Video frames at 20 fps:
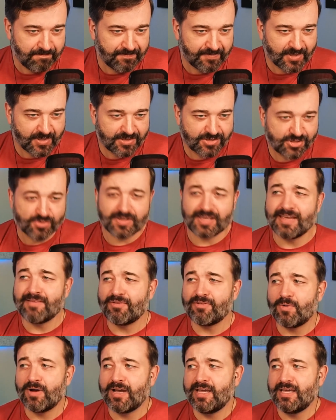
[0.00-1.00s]
so the
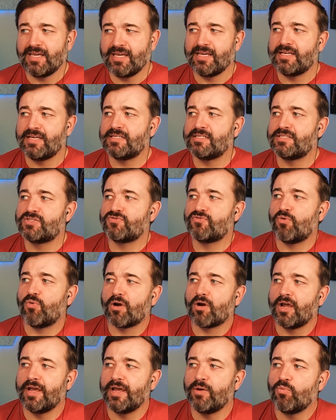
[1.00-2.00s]
giveaway is
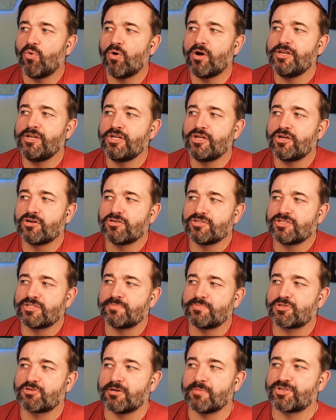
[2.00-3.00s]
for a 1-year
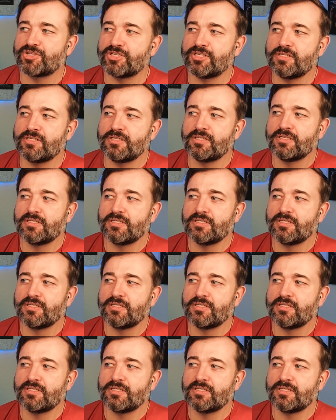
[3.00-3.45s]
subscription